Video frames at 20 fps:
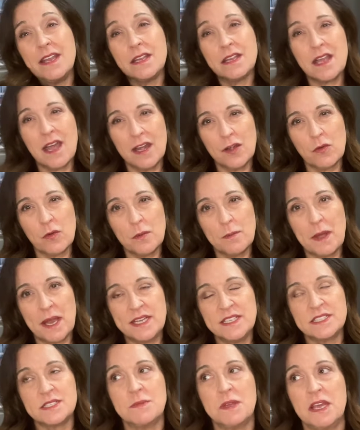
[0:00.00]
It kind of
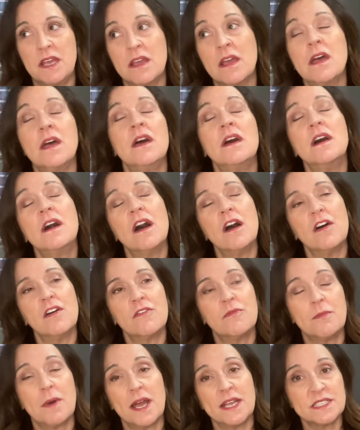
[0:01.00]
reminds me
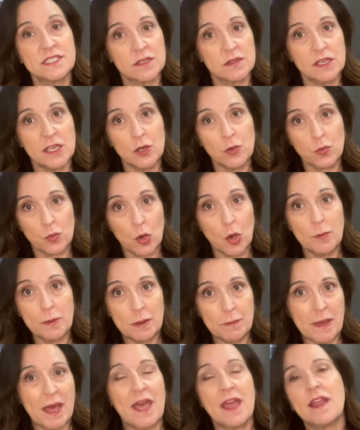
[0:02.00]
of my Celine
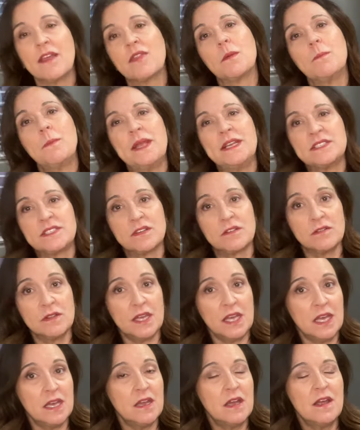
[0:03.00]
Romy bag that
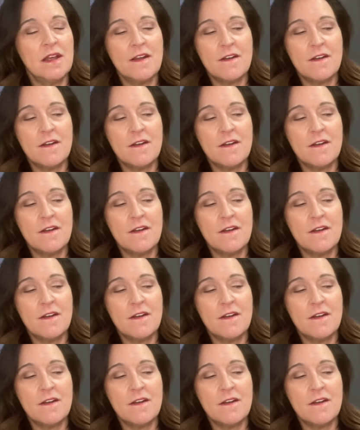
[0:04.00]
basically